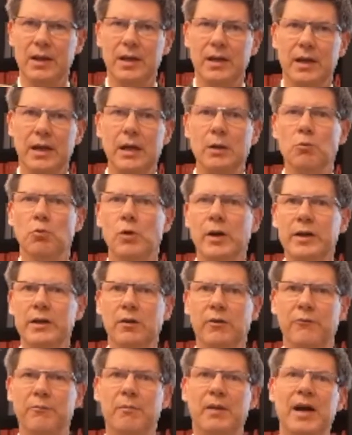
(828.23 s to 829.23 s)
In one
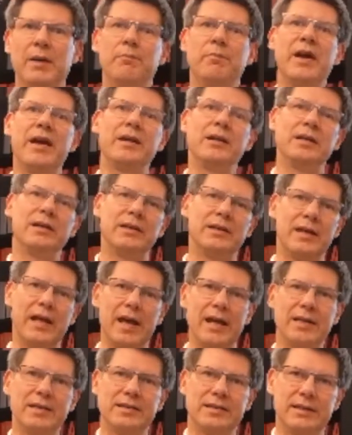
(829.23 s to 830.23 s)
of my pending
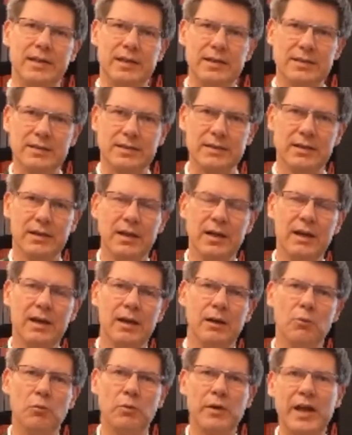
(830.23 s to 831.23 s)
cases,
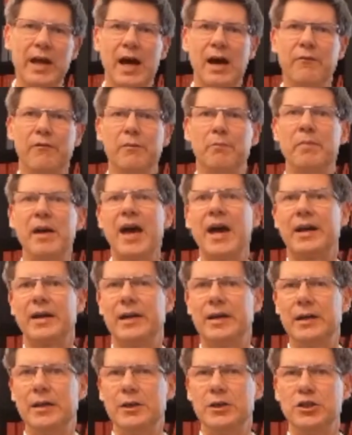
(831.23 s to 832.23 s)
we have a
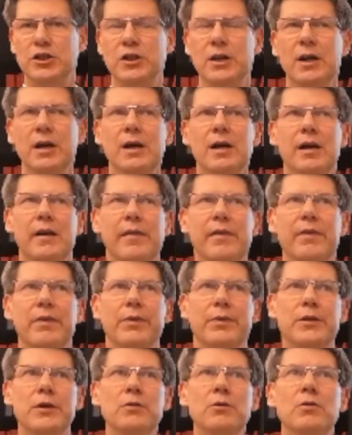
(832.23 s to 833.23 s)
package
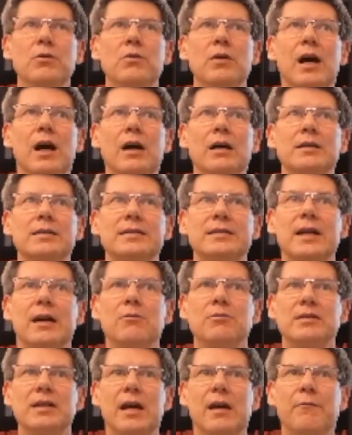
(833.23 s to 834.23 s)
to
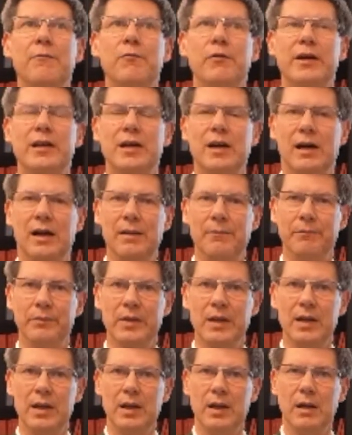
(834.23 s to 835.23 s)
South Africa
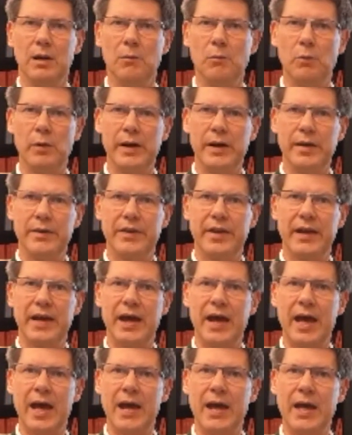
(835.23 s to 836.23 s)
with
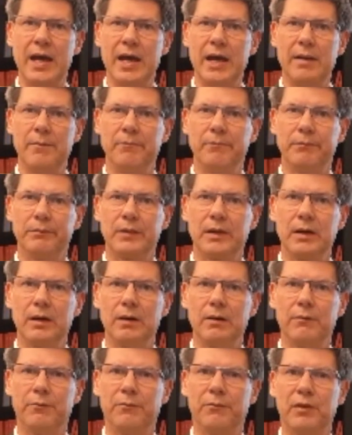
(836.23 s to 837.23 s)
a
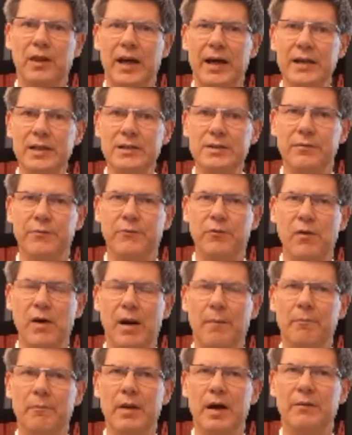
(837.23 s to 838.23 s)
flight
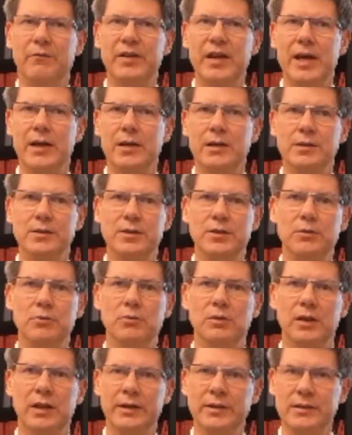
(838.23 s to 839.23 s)
from Vienna
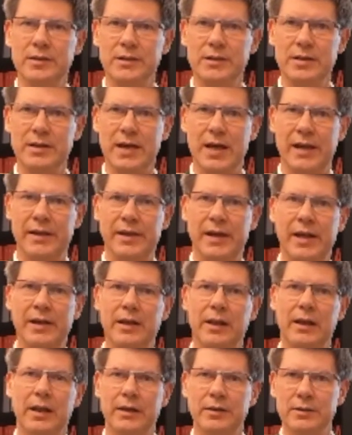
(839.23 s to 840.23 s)
to London and
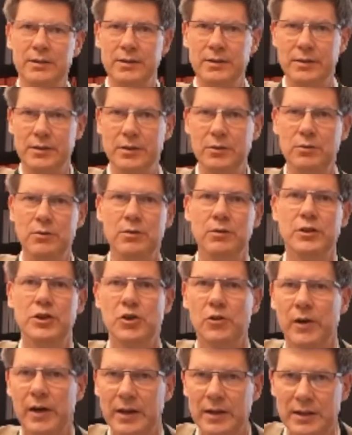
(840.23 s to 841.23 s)
then London to
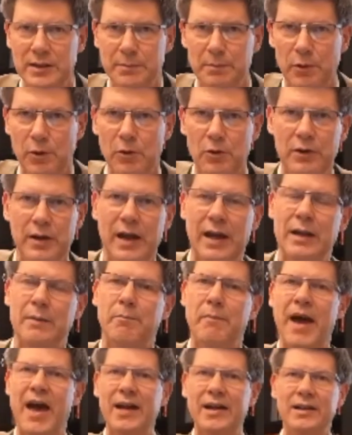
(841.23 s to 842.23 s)
Johannesburg and
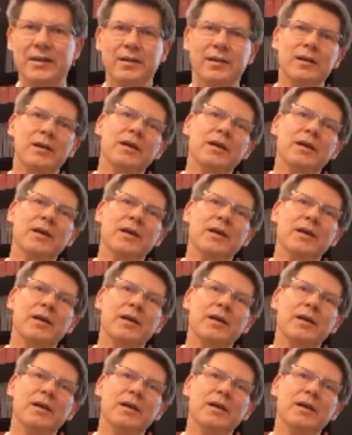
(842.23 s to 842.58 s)
back.